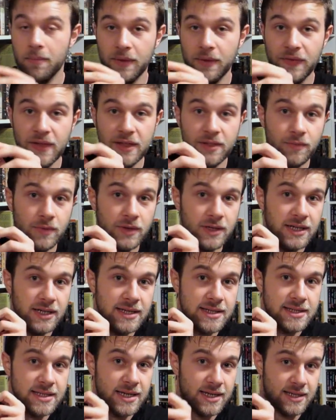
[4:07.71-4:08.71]
But this one
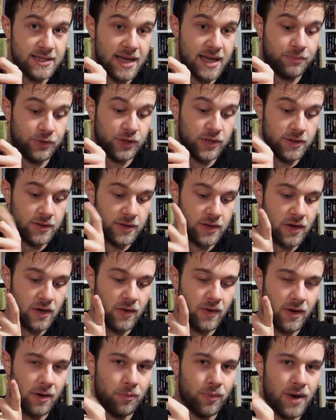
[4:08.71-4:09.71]
is an exception,
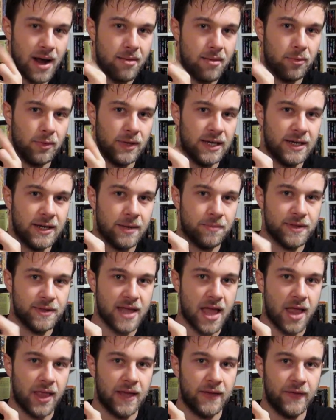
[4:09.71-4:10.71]
so I'll probably end up
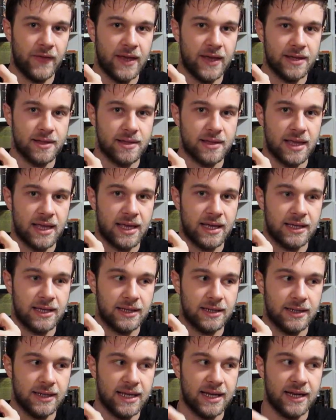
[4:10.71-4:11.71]
selling this
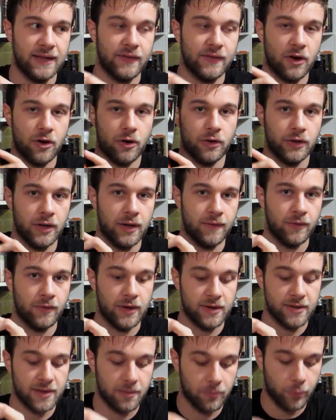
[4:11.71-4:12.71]
and getting the
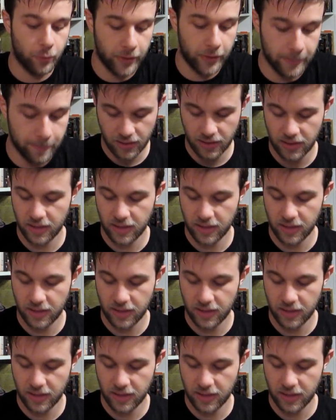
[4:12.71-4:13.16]
hardcover at some point.